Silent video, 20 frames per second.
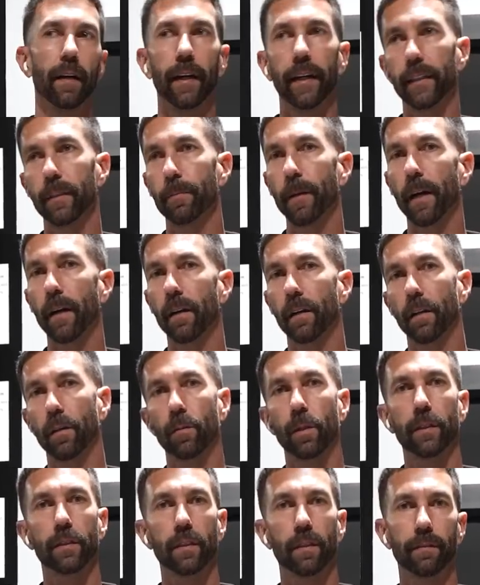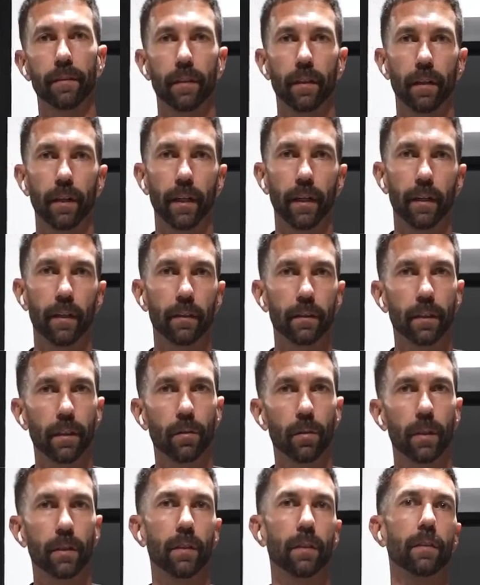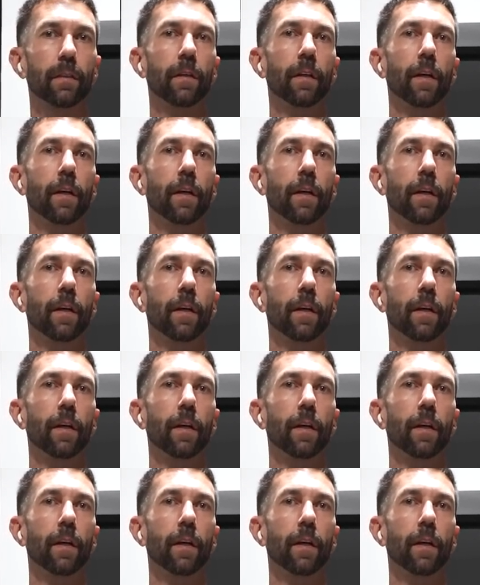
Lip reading: an H pattern and went 738 on a sequential.